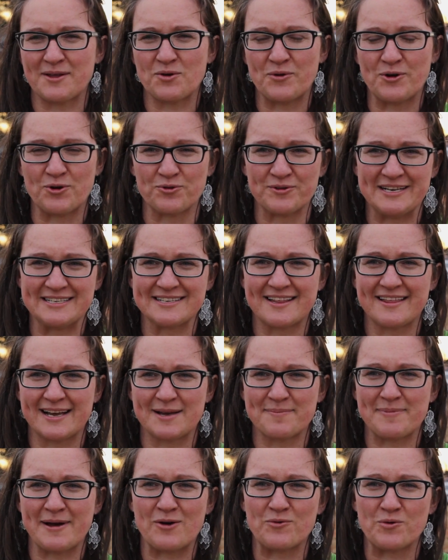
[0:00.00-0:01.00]
something we all need to
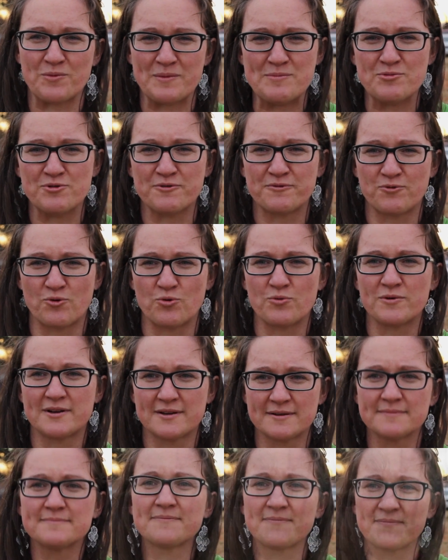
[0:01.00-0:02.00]
think about when we move
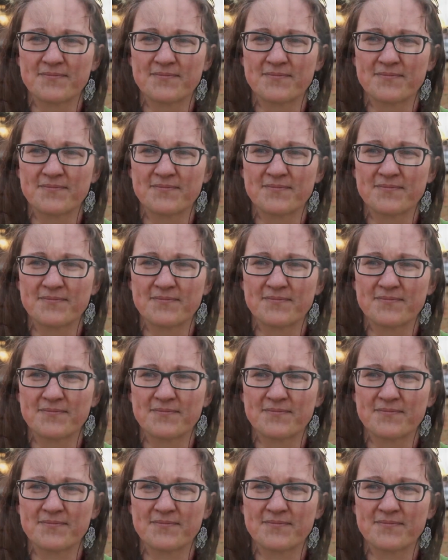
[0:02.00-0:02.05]
forward.